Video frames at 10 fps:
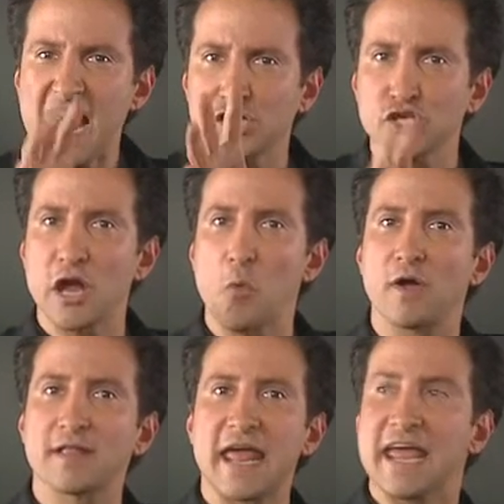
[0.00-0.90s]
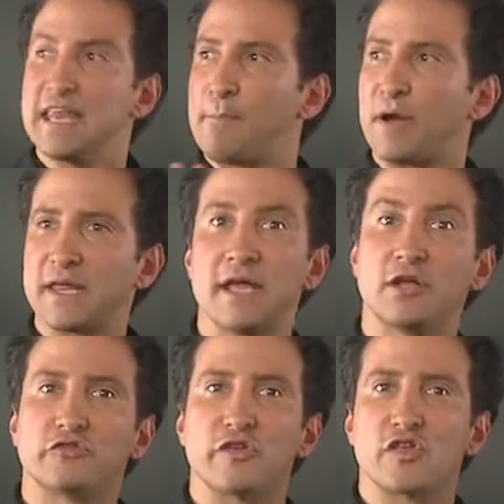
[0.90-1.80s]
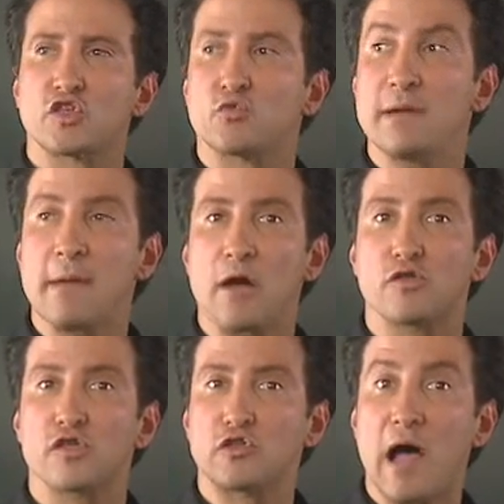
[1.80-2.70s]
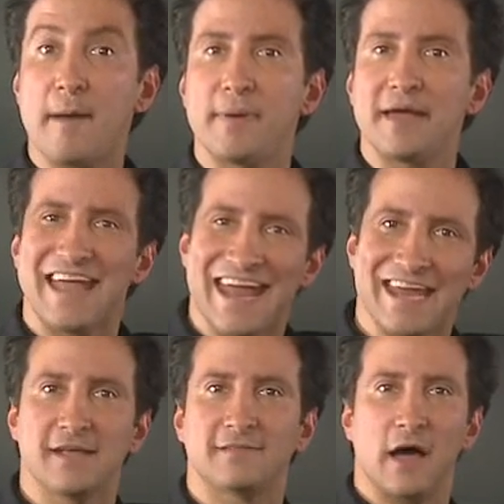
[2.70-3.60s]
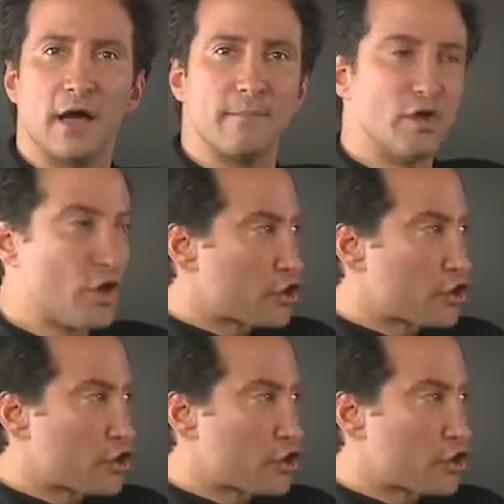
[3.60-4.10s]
Actually, I want anybody to scream out stop anytime.